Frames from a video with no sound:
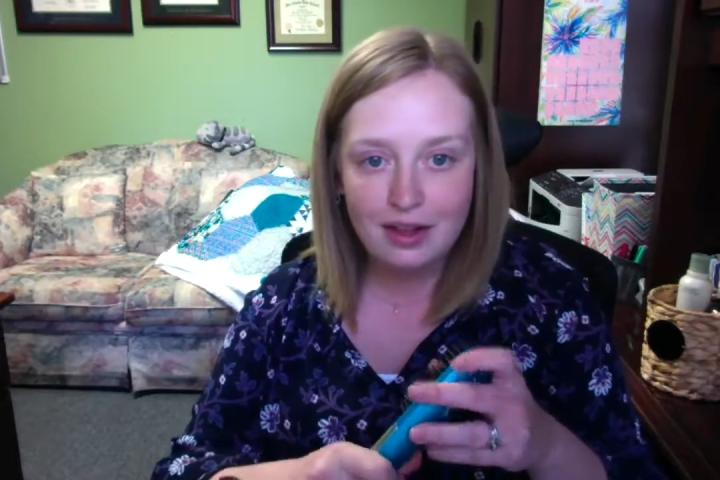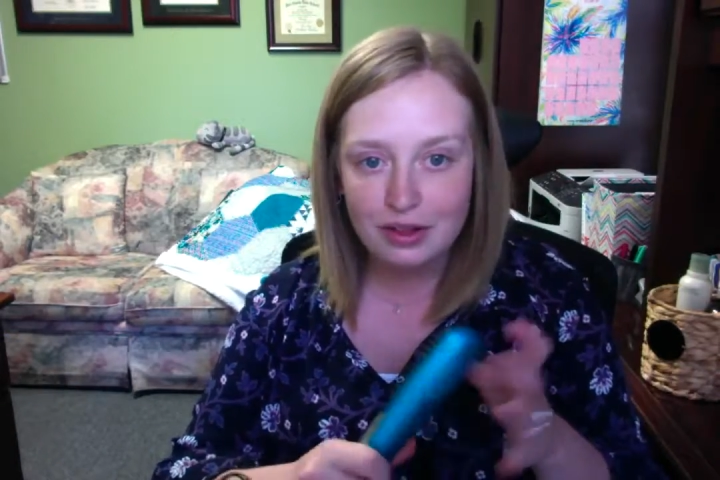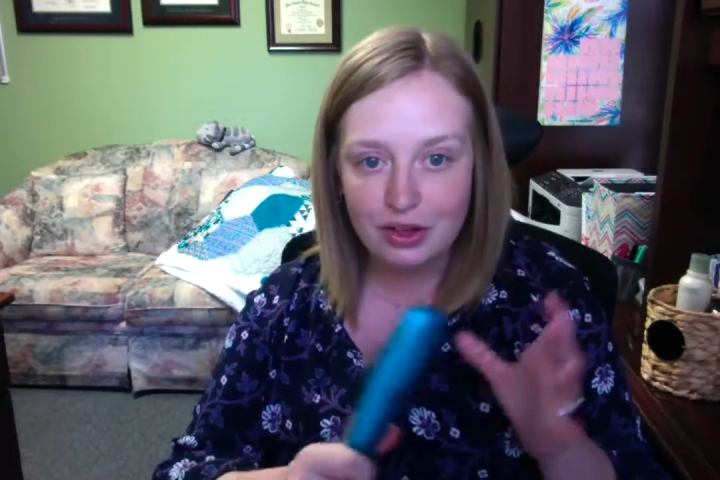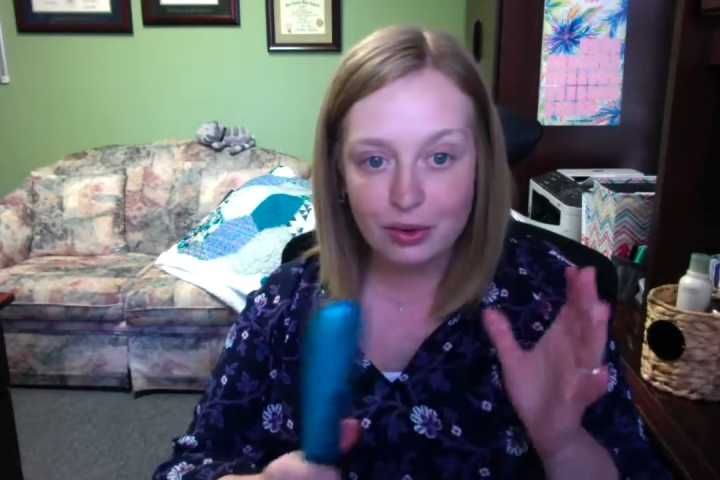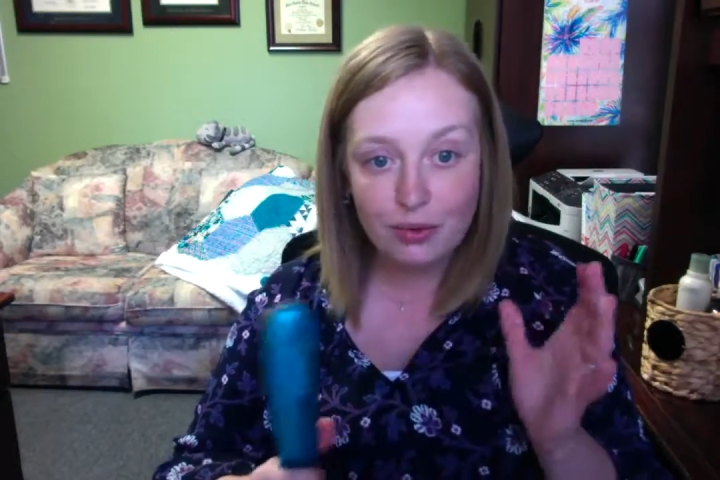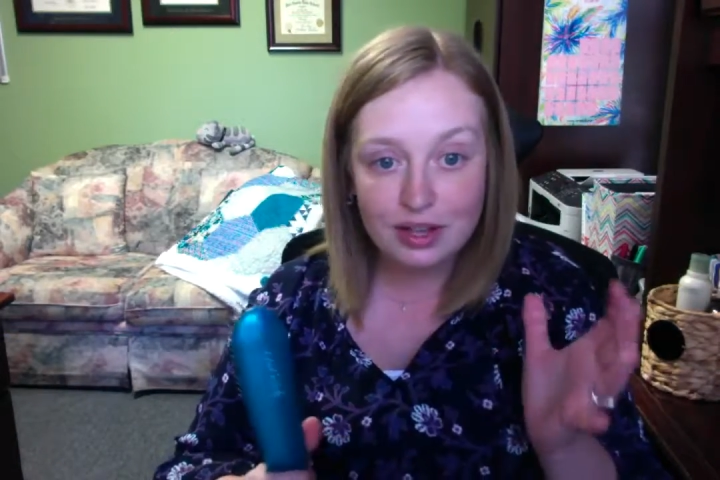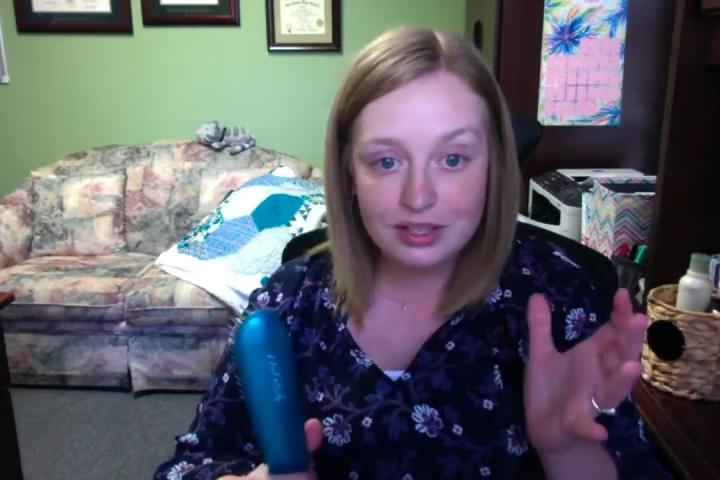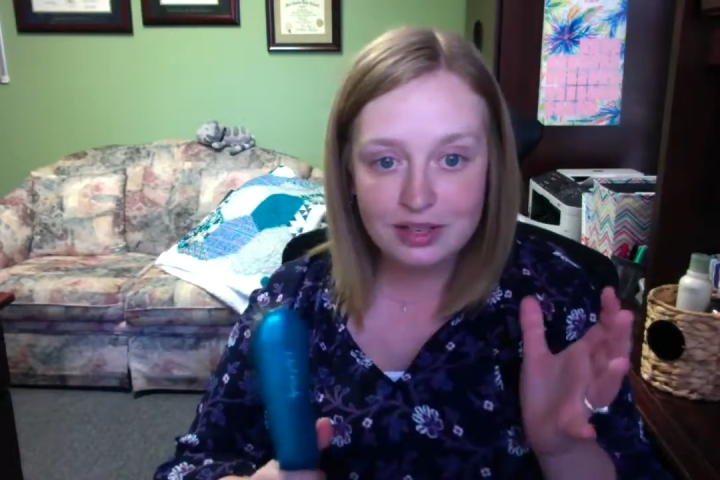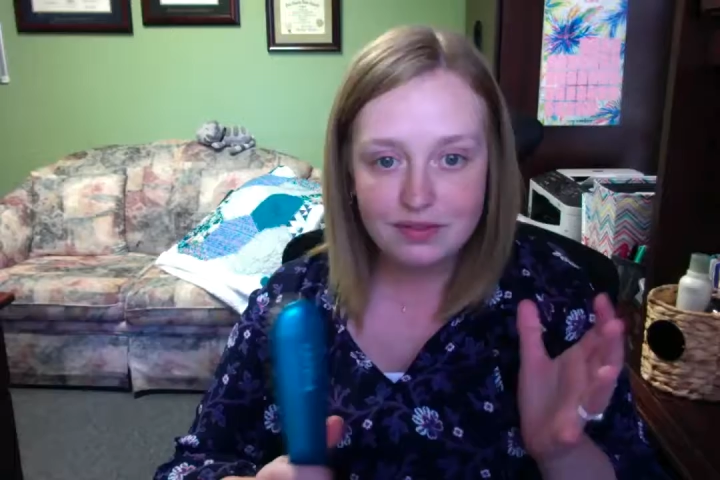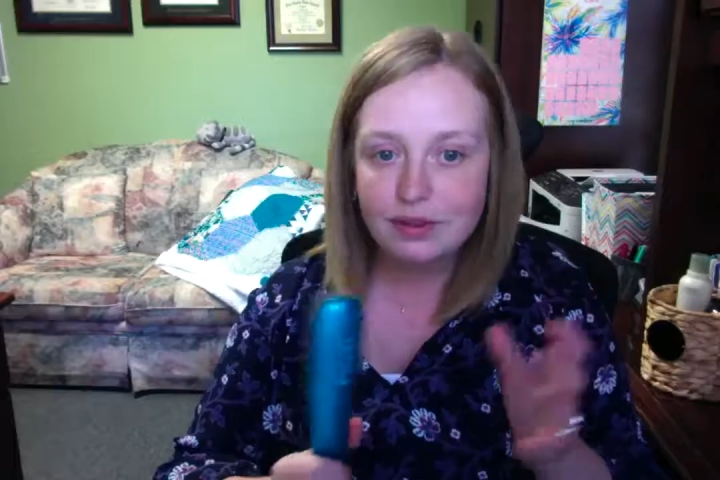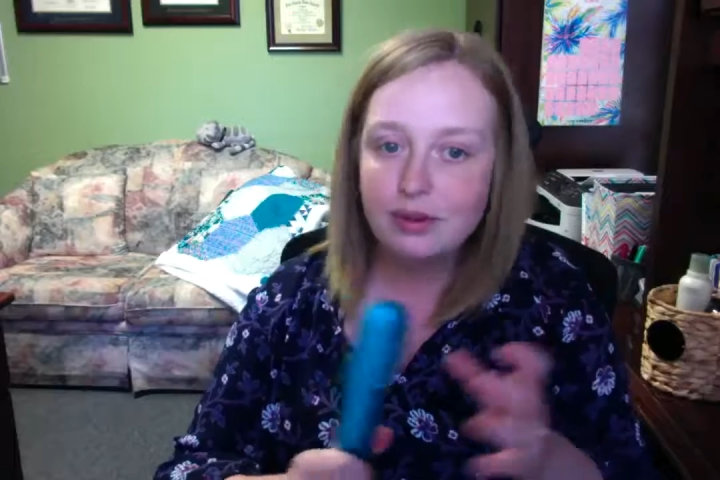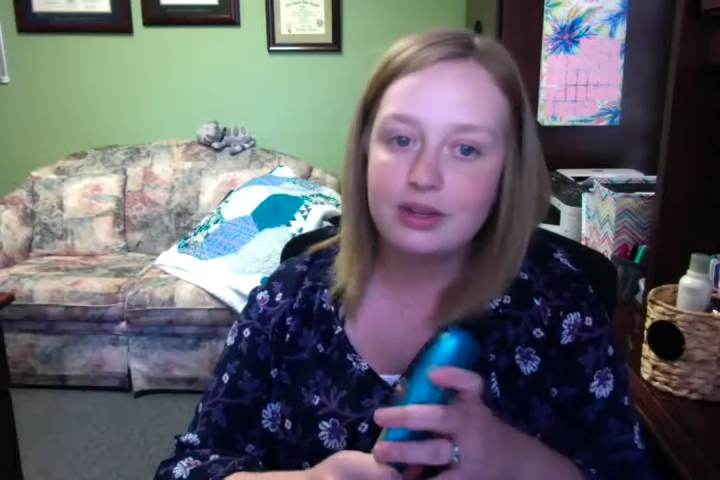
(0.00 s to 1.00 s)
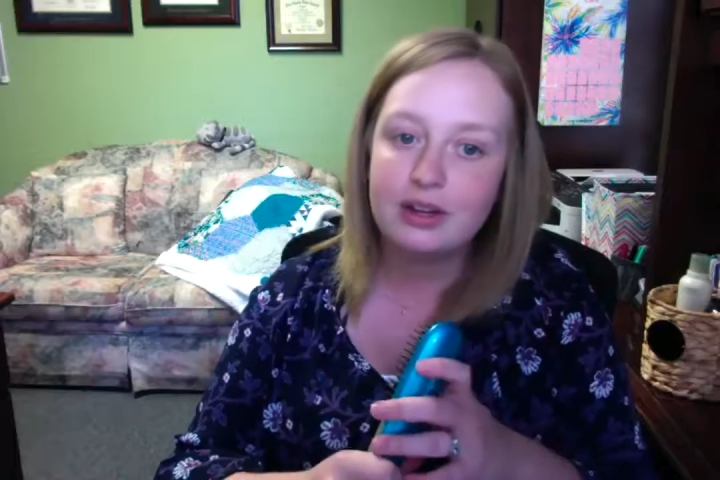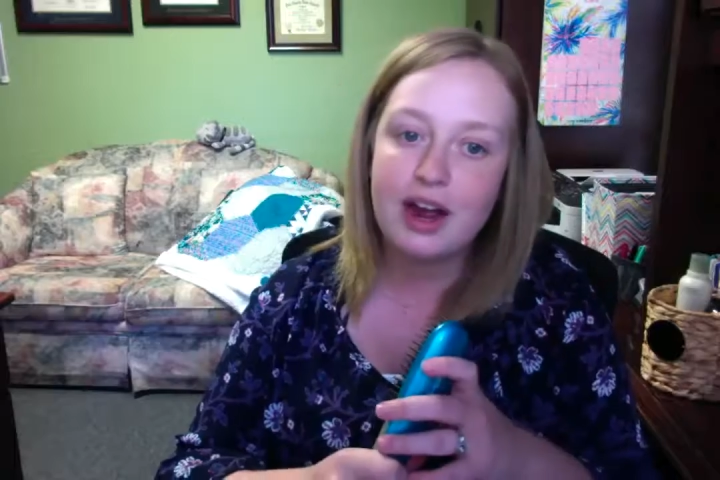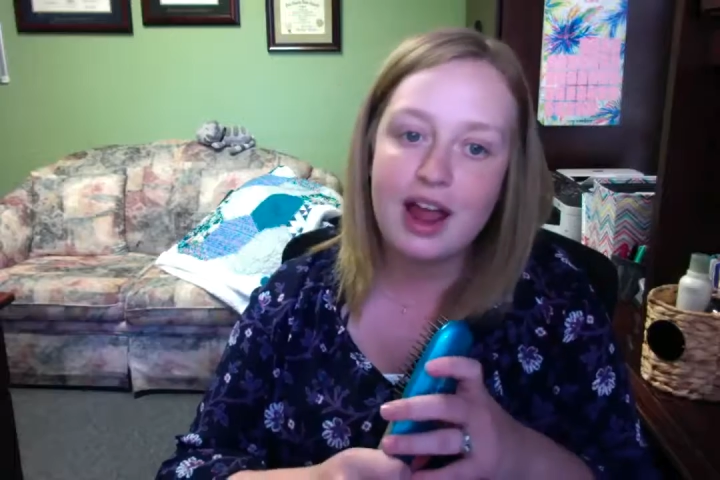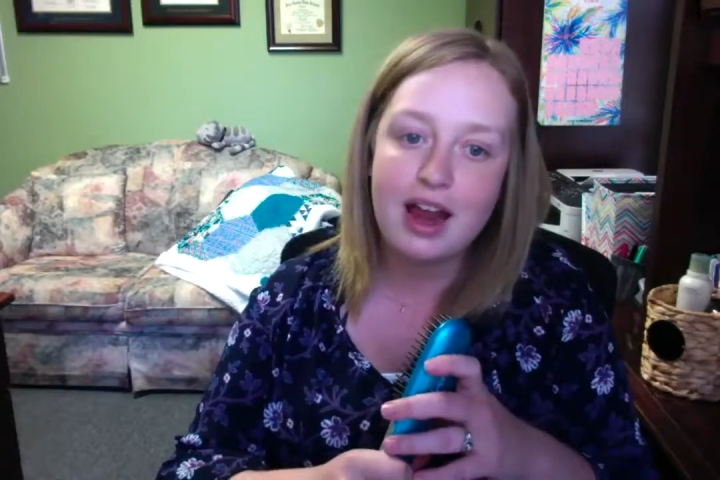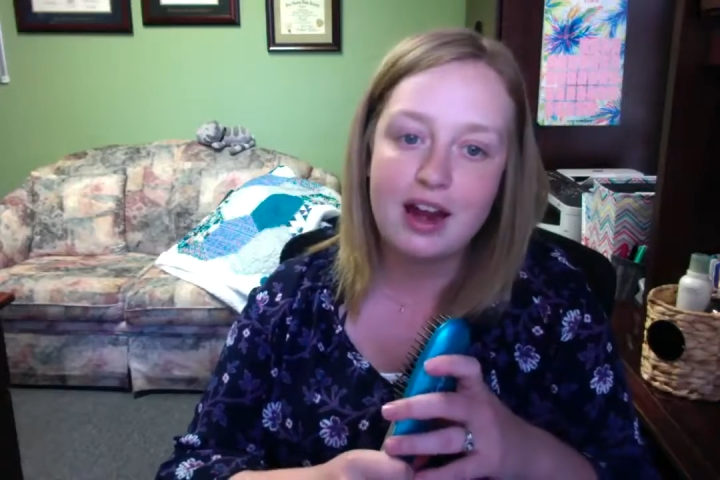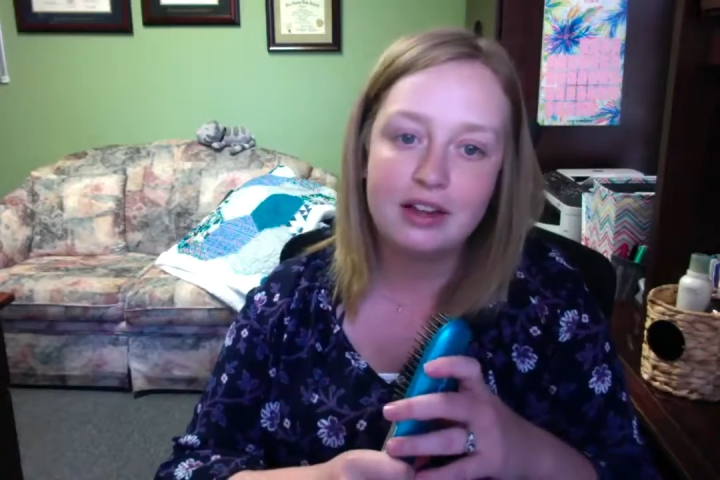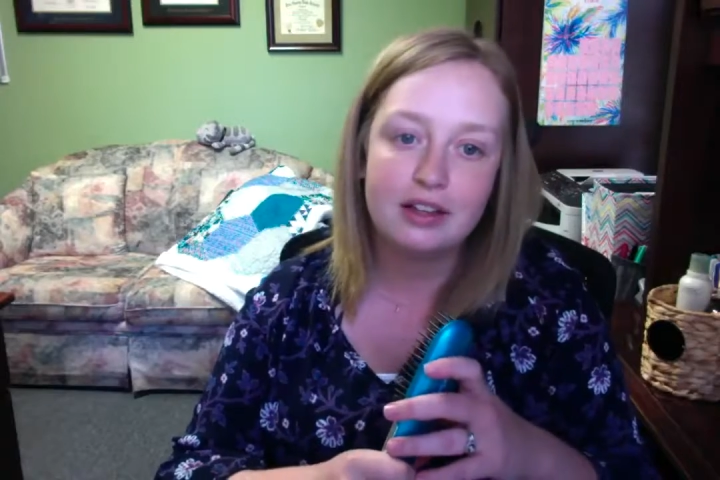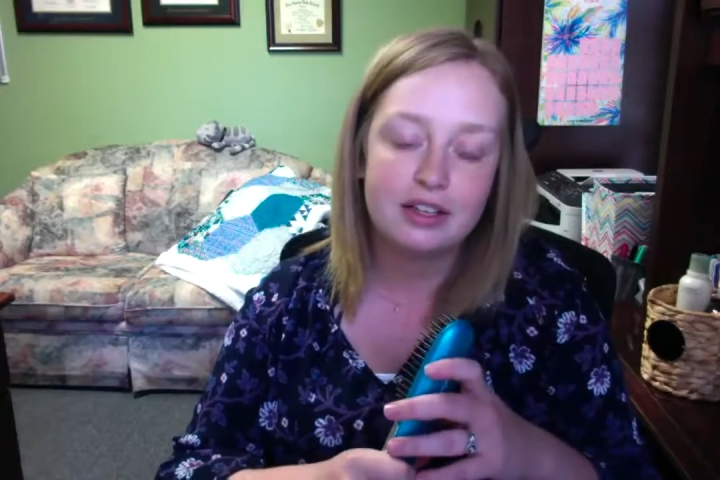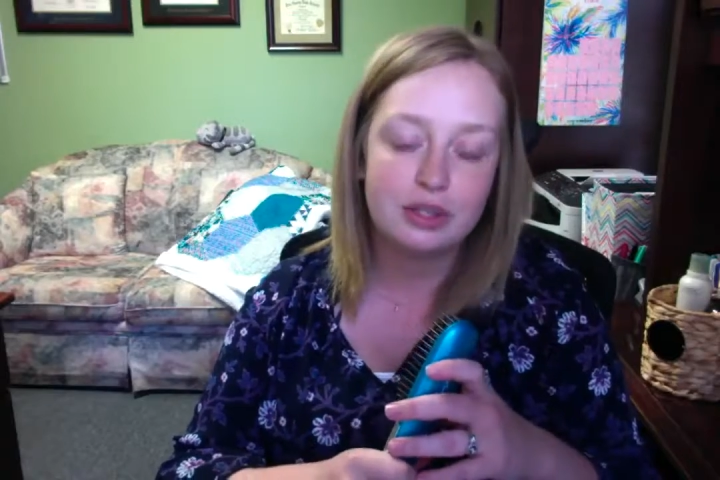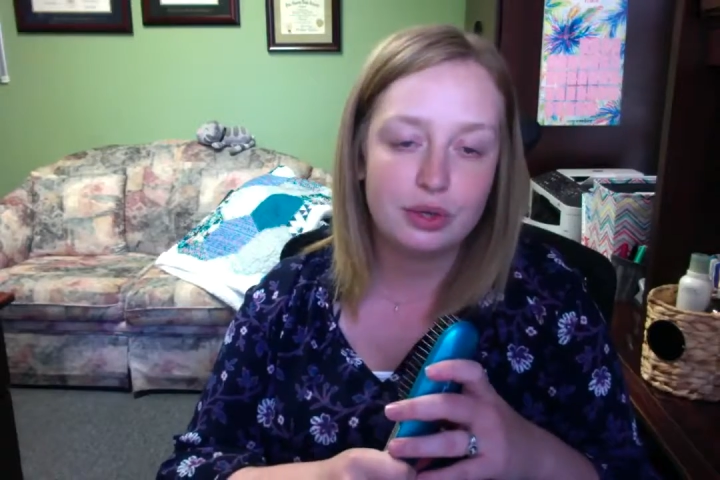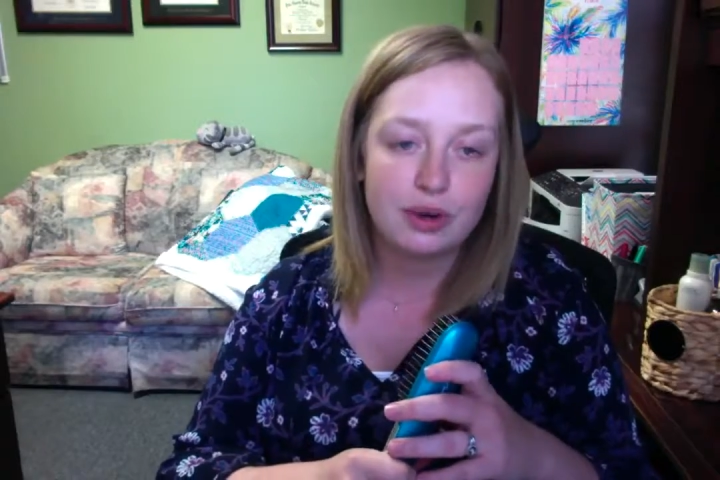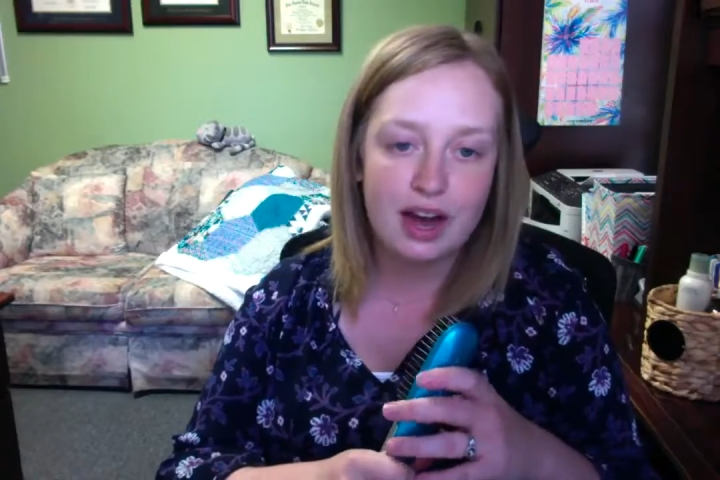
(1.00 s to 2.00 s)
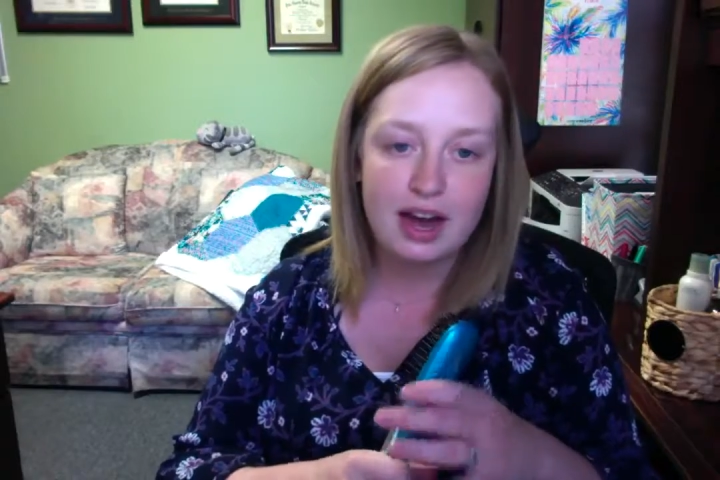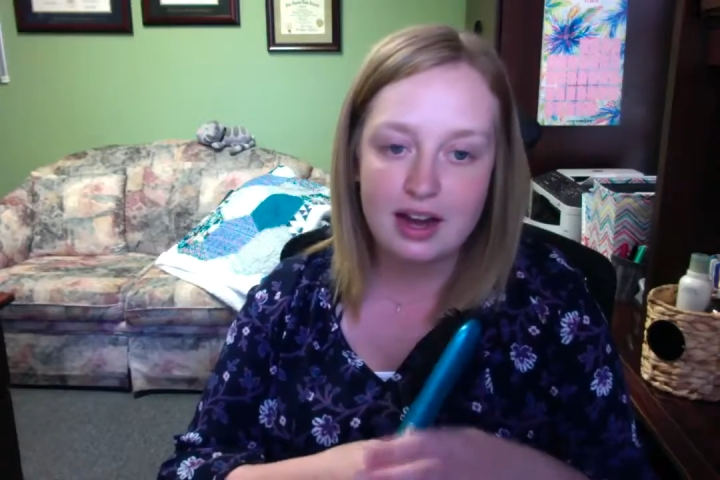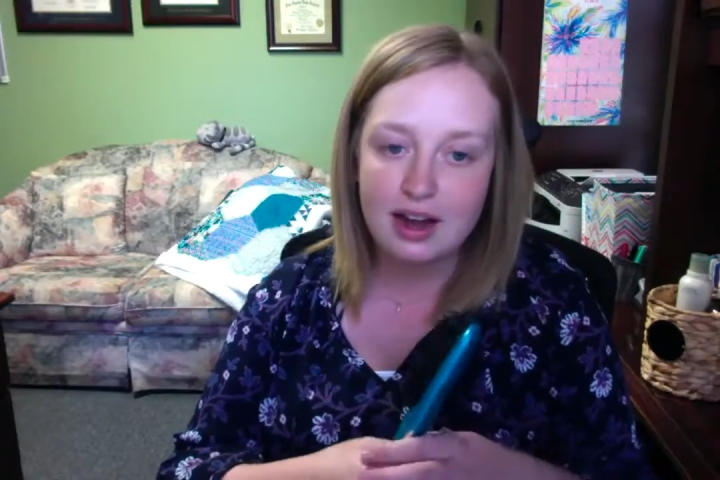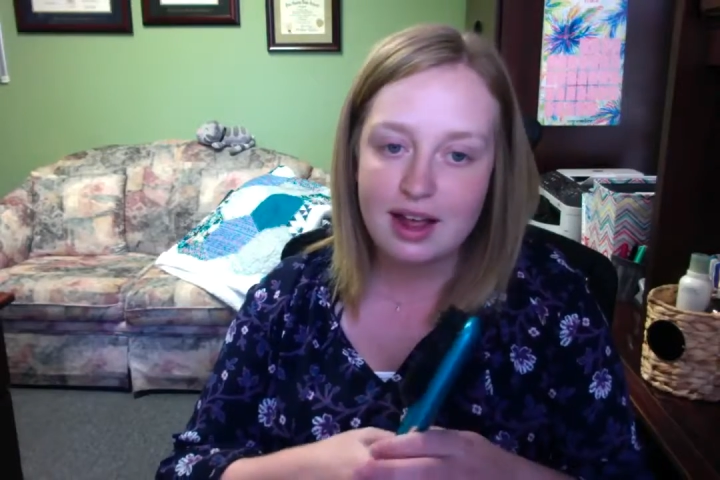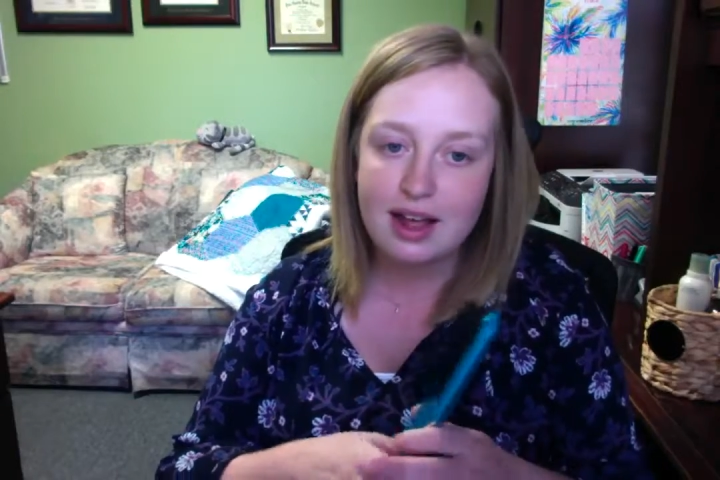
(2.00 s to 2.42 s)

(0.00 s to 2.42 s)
They're like, what's different with your hair? It looks great.